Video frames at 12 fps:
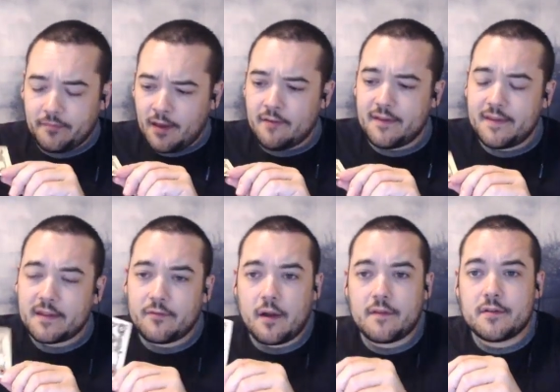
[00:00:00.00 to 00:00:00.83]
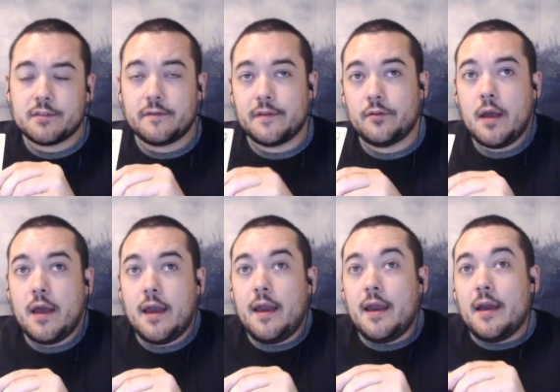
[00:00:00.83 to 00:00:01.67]
I feel like for others of you,
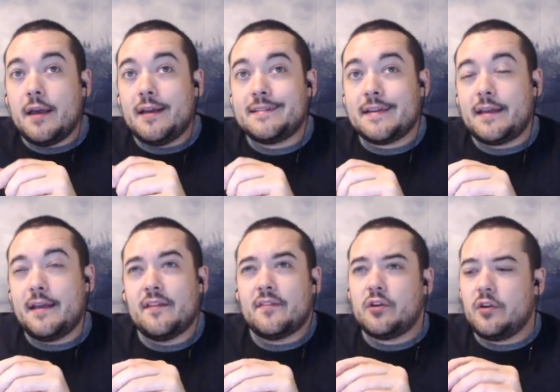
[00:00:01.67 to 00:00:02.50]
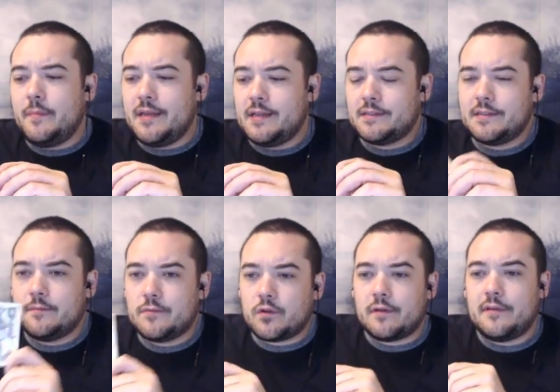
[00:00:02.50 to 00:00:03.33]
it's like there could be
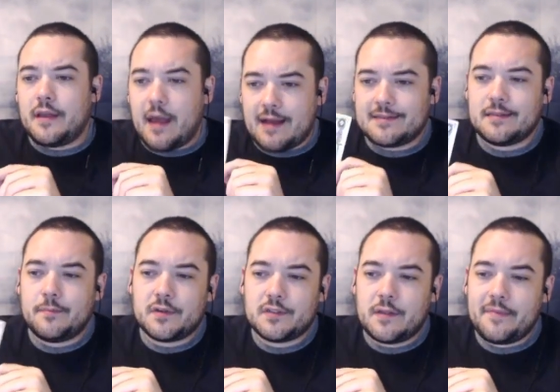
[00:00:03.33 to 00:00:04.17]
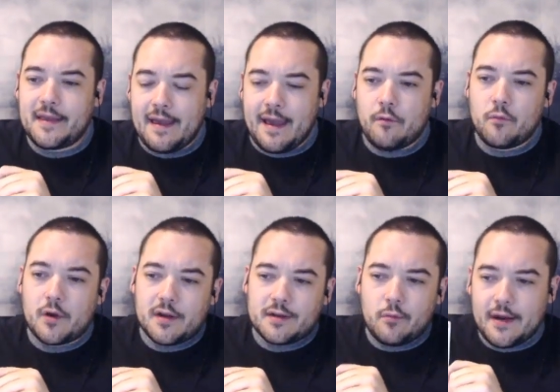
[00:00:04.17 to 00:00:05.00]
some sort of gossip or something at
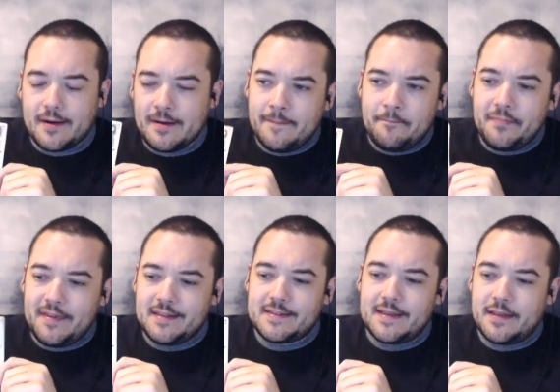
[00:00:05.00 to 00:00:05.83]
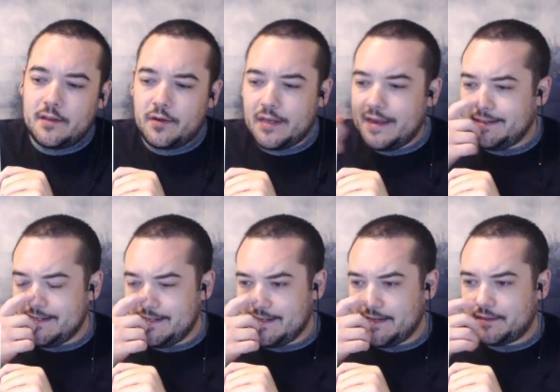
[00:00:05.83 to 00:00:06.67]
work where it's like you're getting
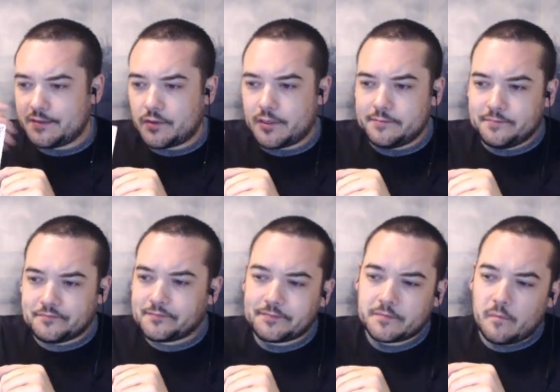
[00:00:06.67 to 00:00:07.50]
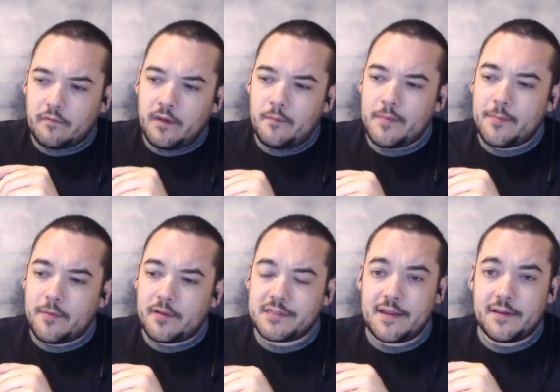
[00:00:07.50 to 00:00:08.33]
details or people
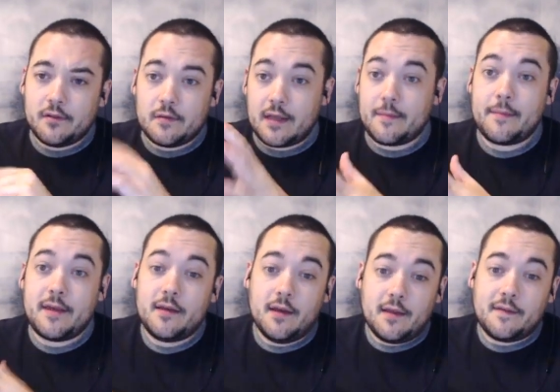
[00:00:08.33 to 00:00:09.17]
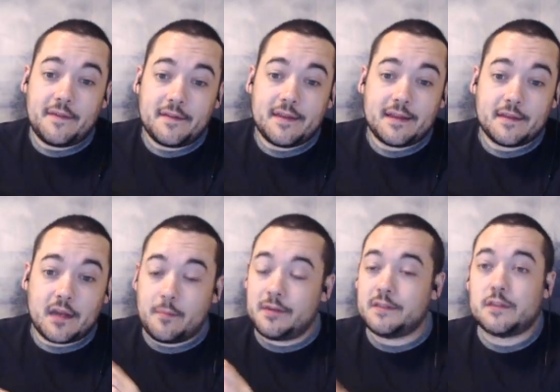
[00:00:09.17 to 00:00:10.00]
are telling you like maybe that they think the
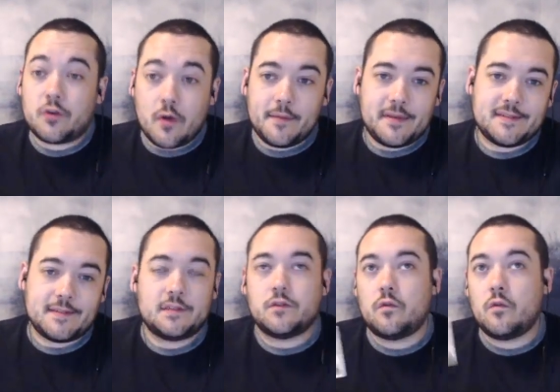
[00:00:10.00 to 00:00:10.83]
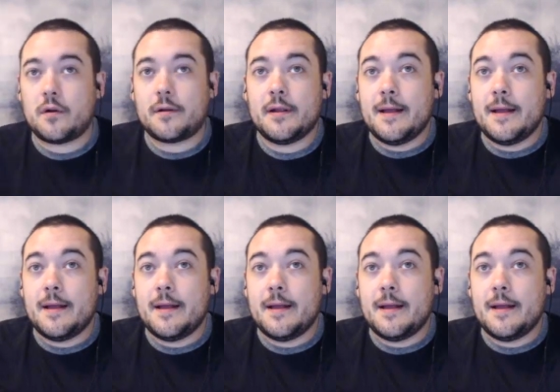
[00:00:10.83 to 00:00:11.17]
company's going to go out of business or